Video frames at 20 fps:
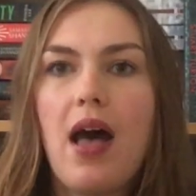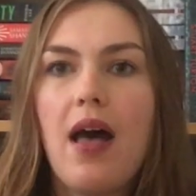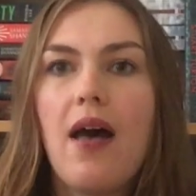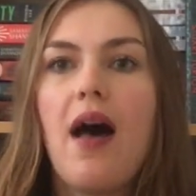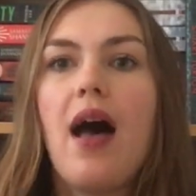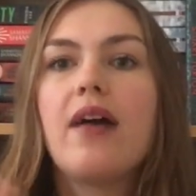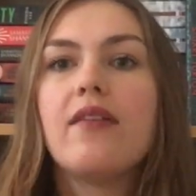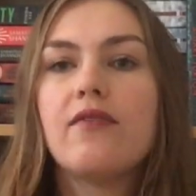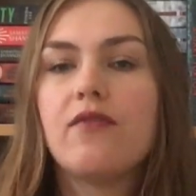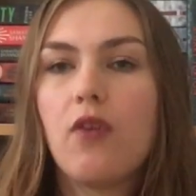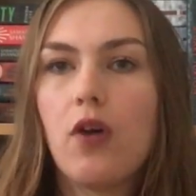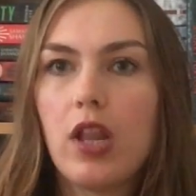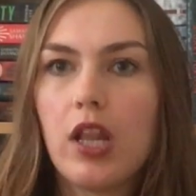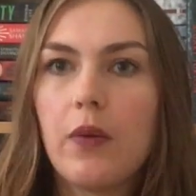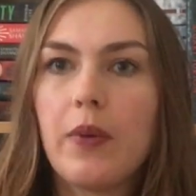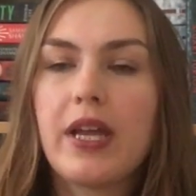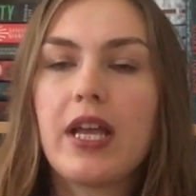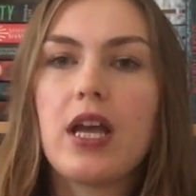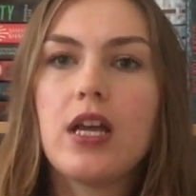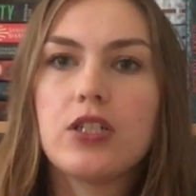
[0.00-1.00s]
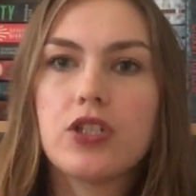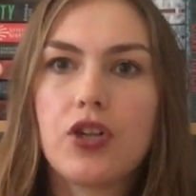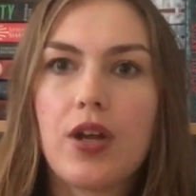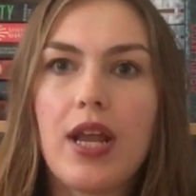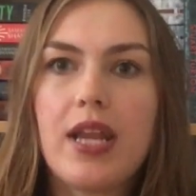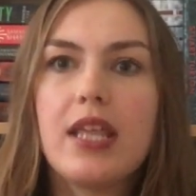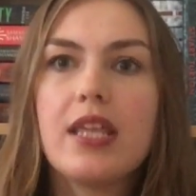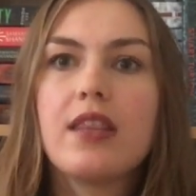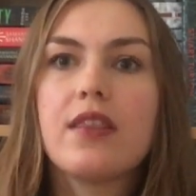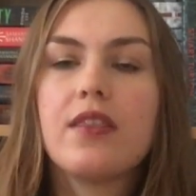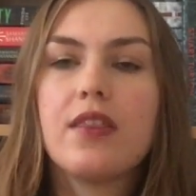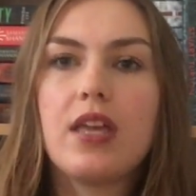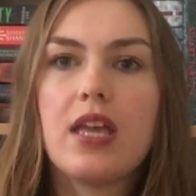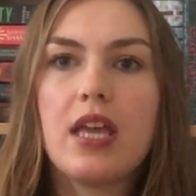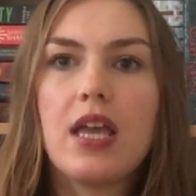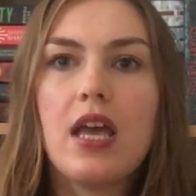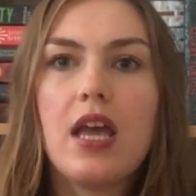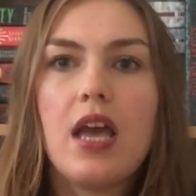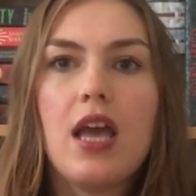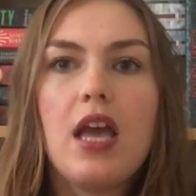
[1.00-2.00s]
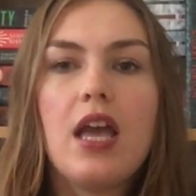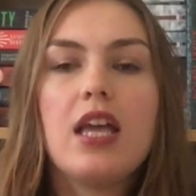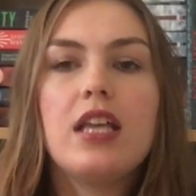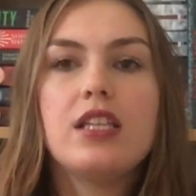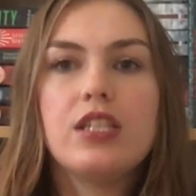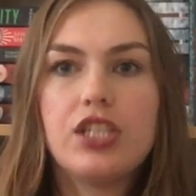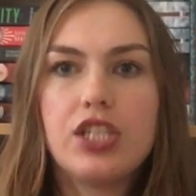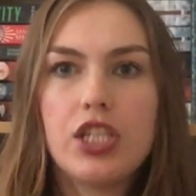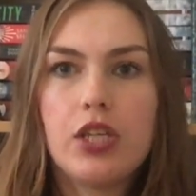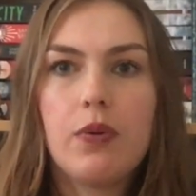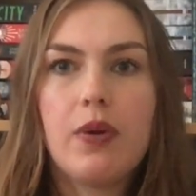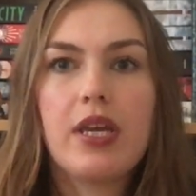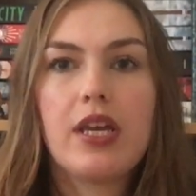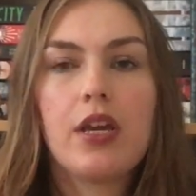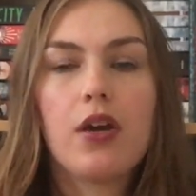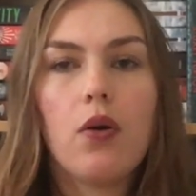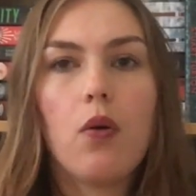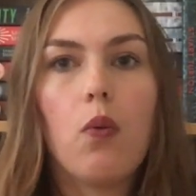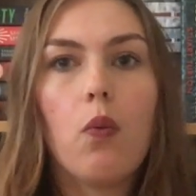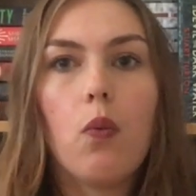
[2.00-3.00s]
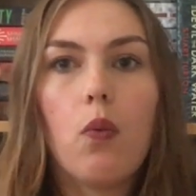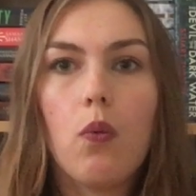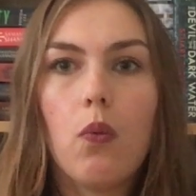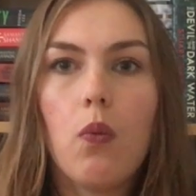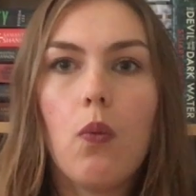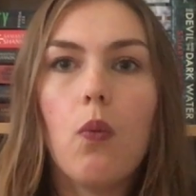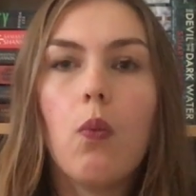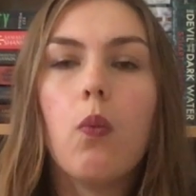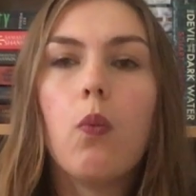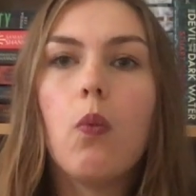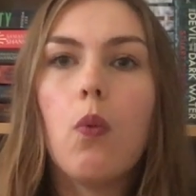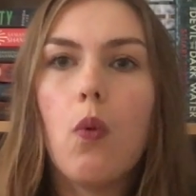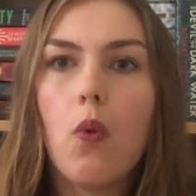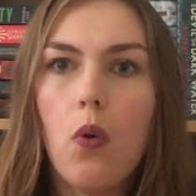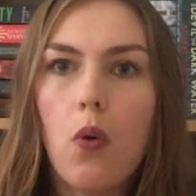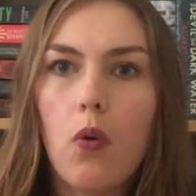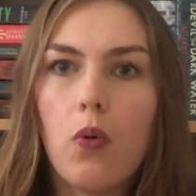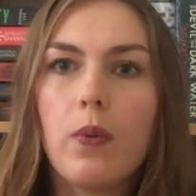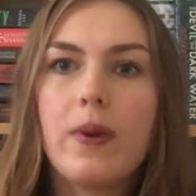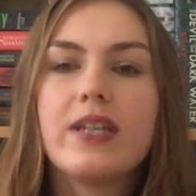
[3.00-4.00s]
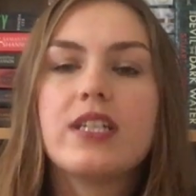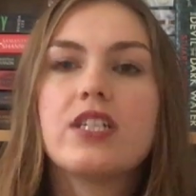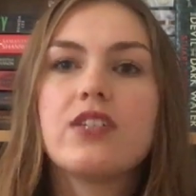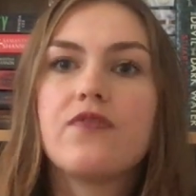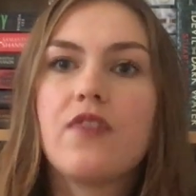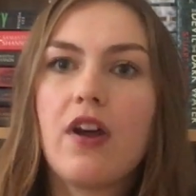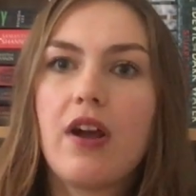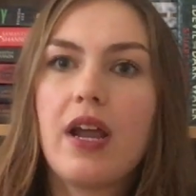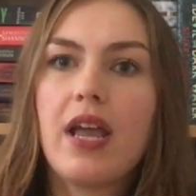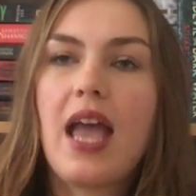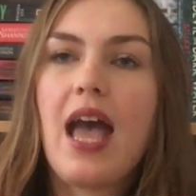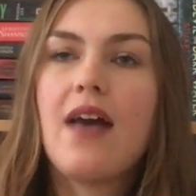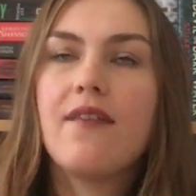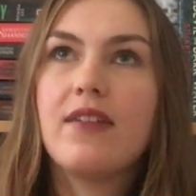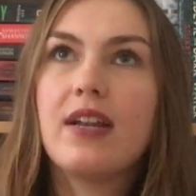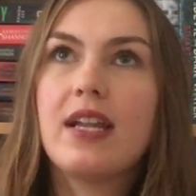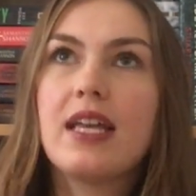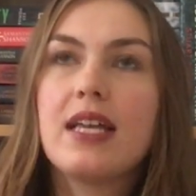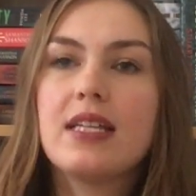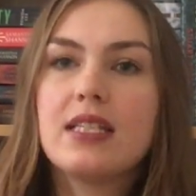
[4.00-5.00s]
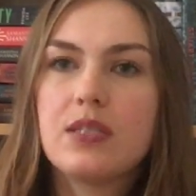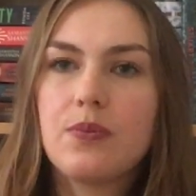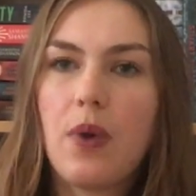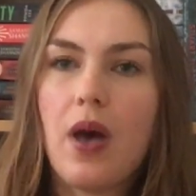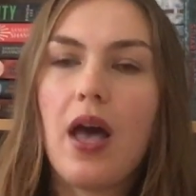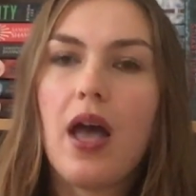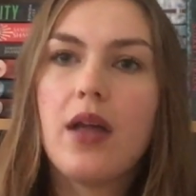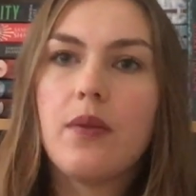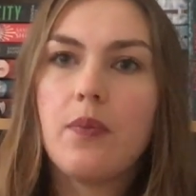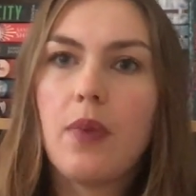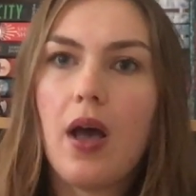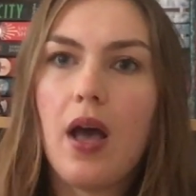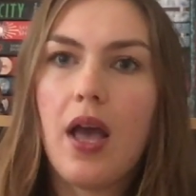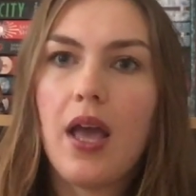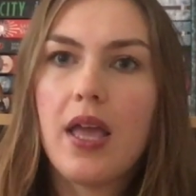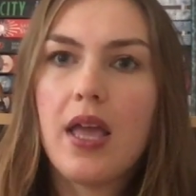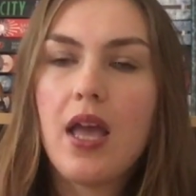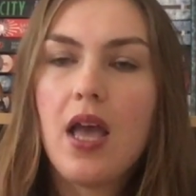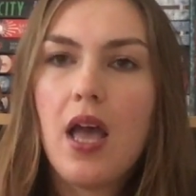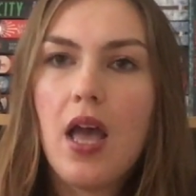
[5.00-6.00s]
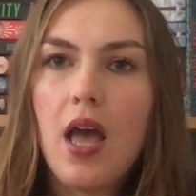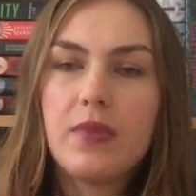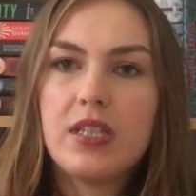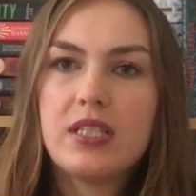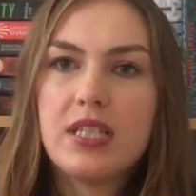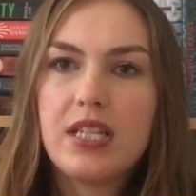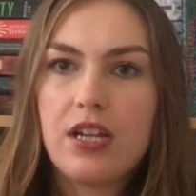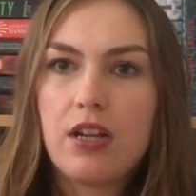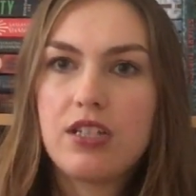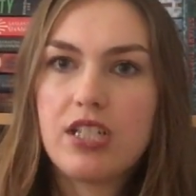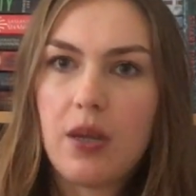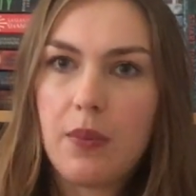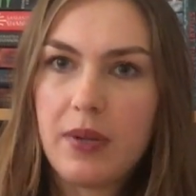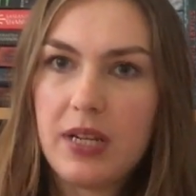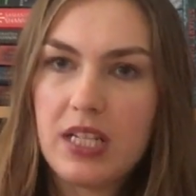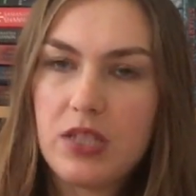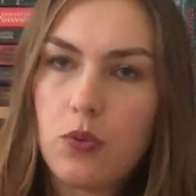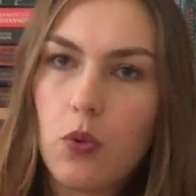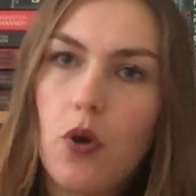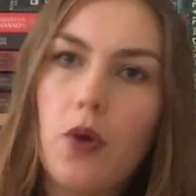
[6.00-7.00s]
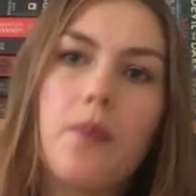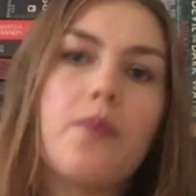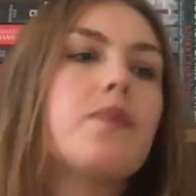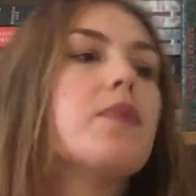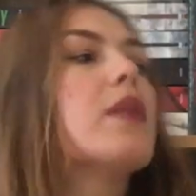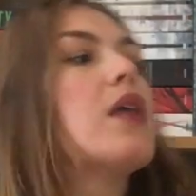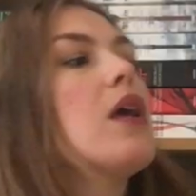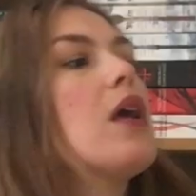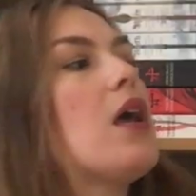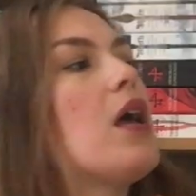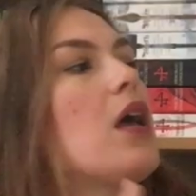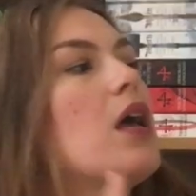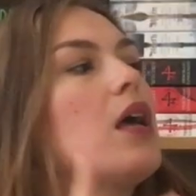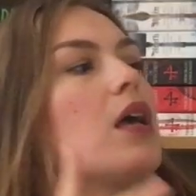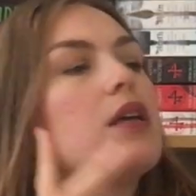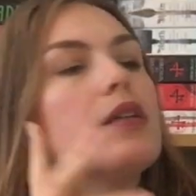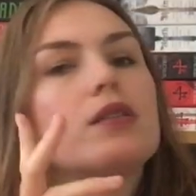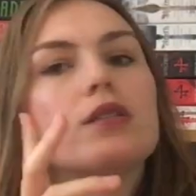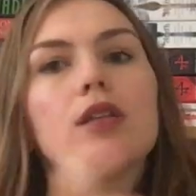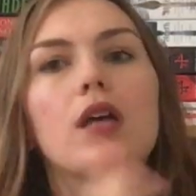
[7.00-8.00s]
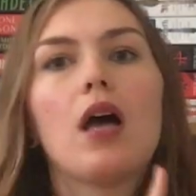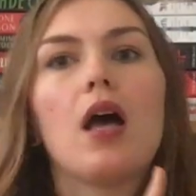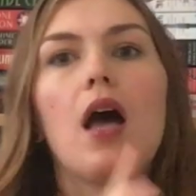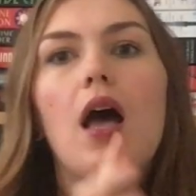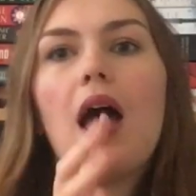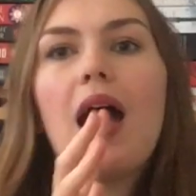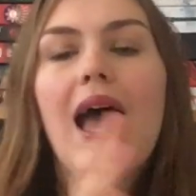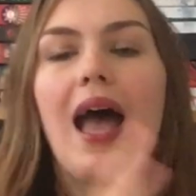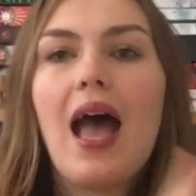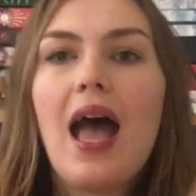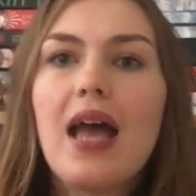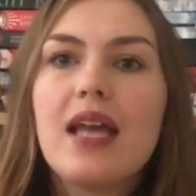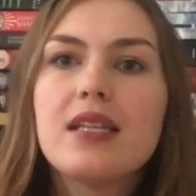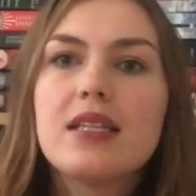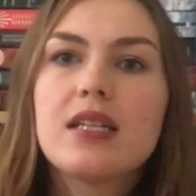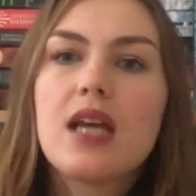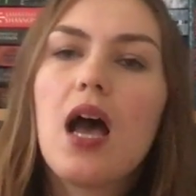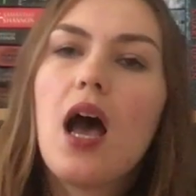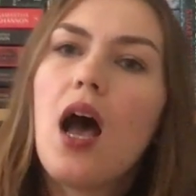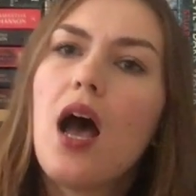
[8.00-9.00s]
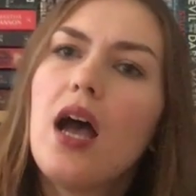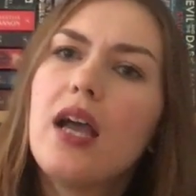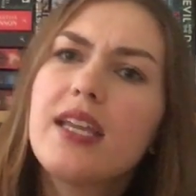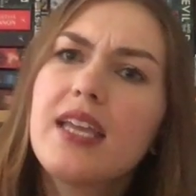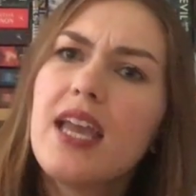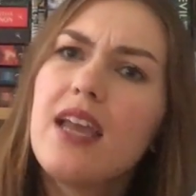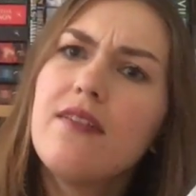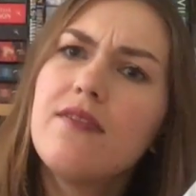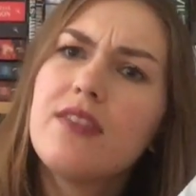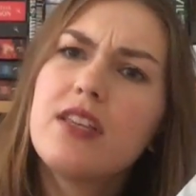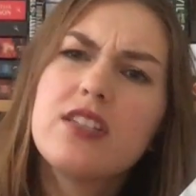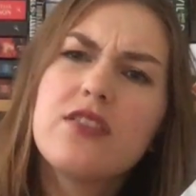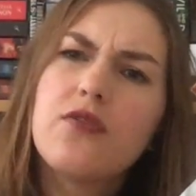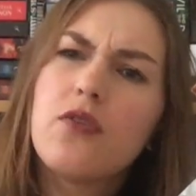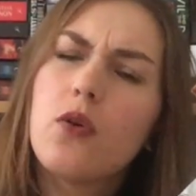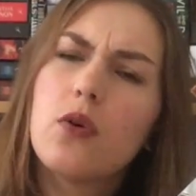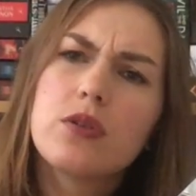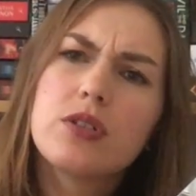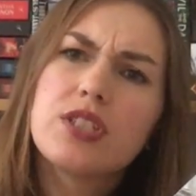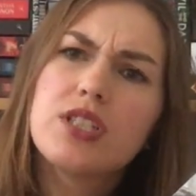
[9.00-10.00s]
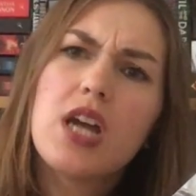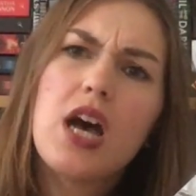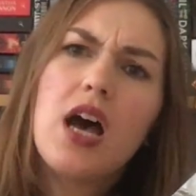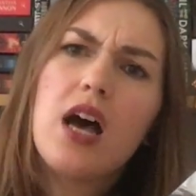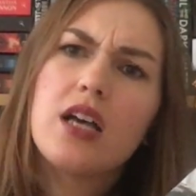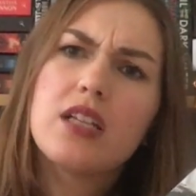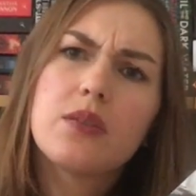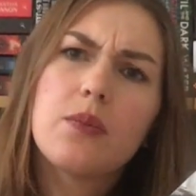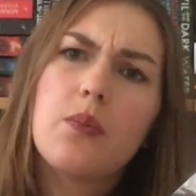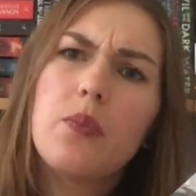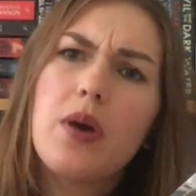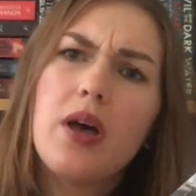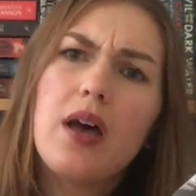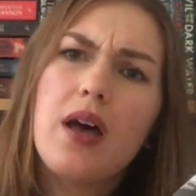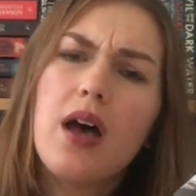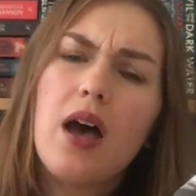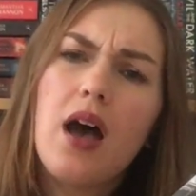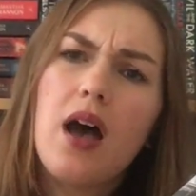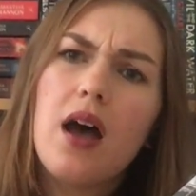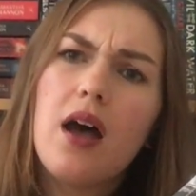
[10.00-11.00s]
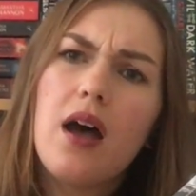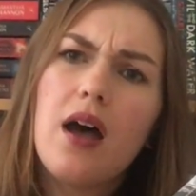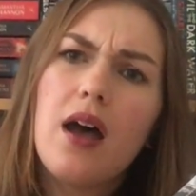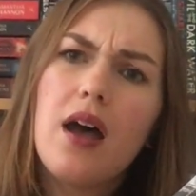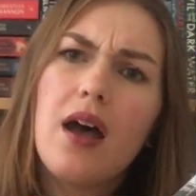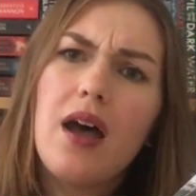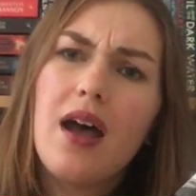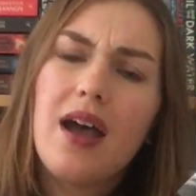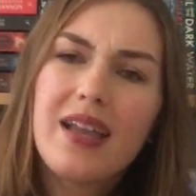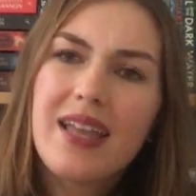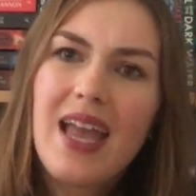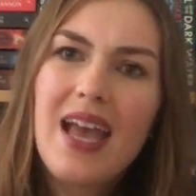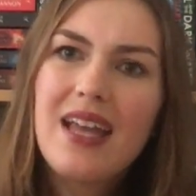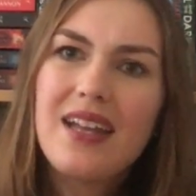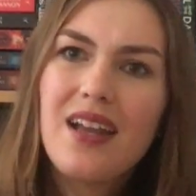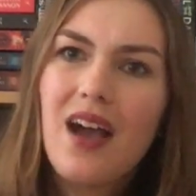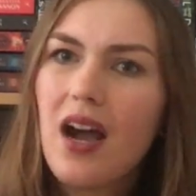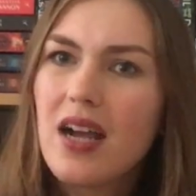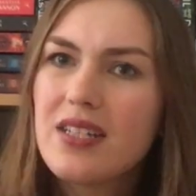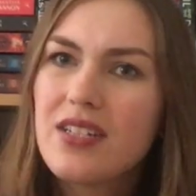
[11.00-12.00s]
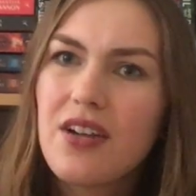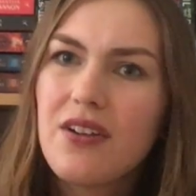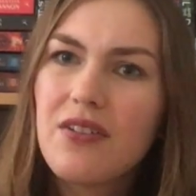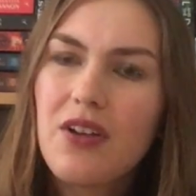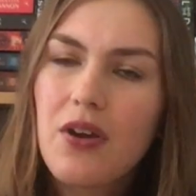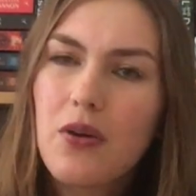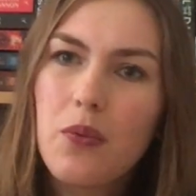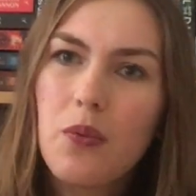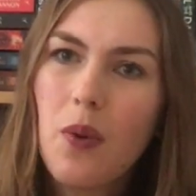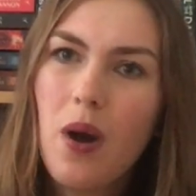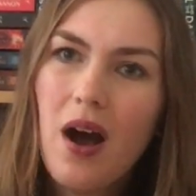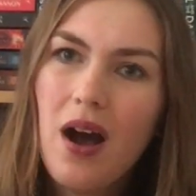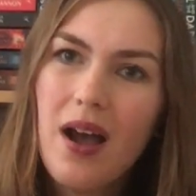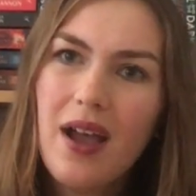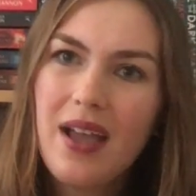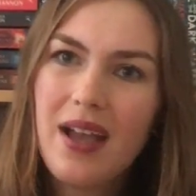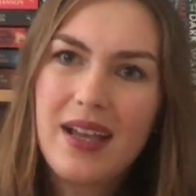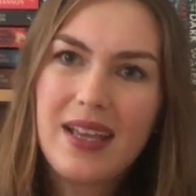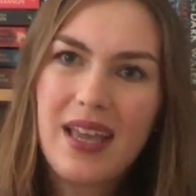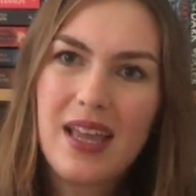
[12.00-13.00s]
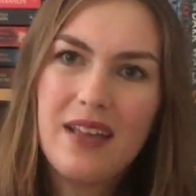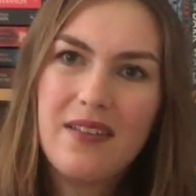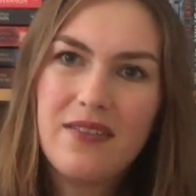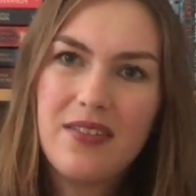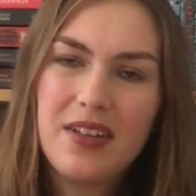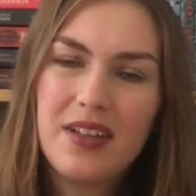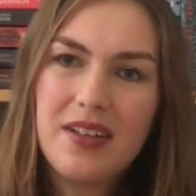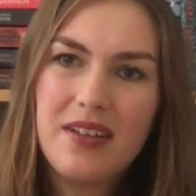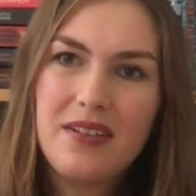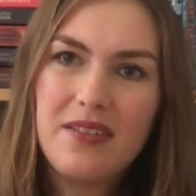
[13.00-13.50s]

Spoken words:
and following her training, the ensuing war, which is very heavily inspired by the Sino-Japanese War. And I gave this 4 stars, but again, I don't know why I gave it